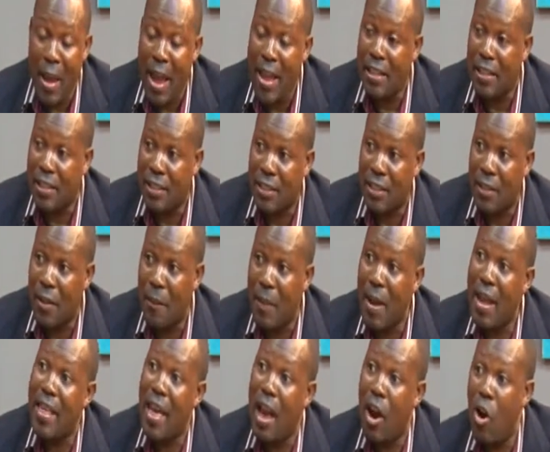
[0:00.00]
maize
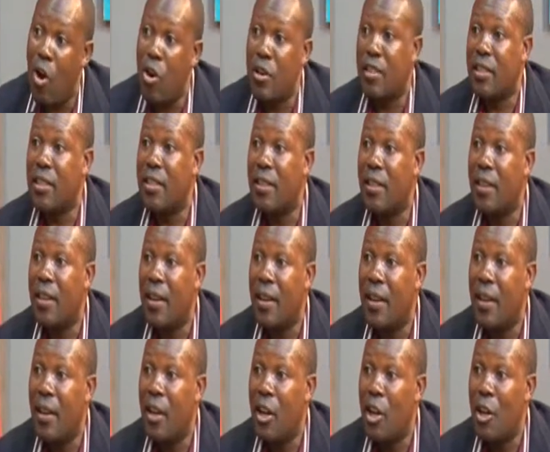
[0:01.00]
by their own.
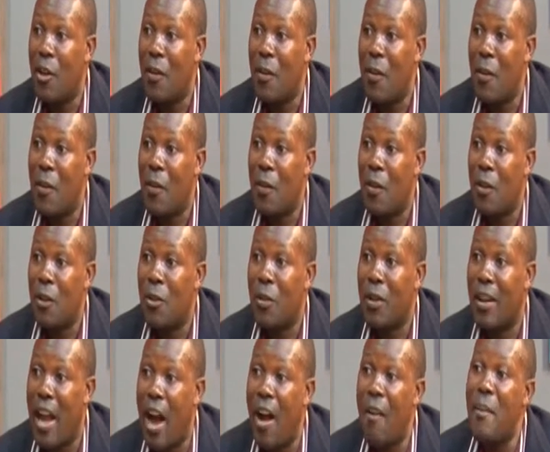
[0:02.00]

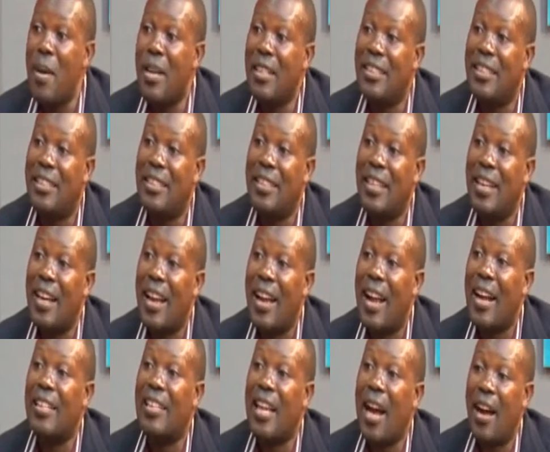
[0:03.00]
Government
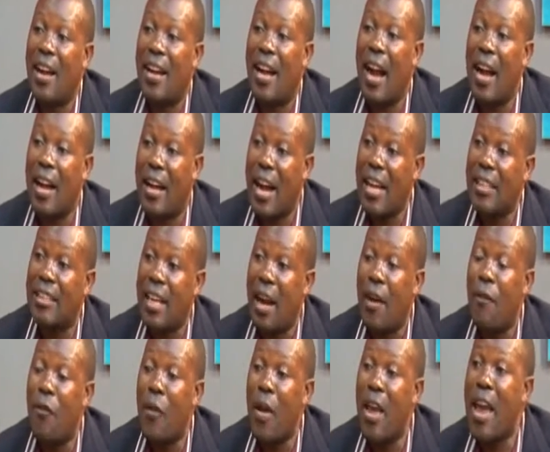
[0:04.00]
can't
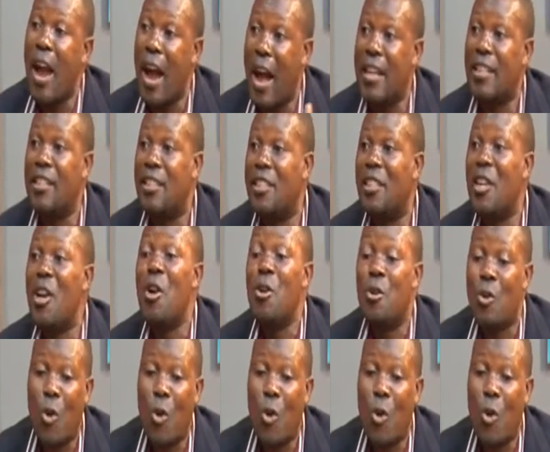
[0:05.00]
have a hand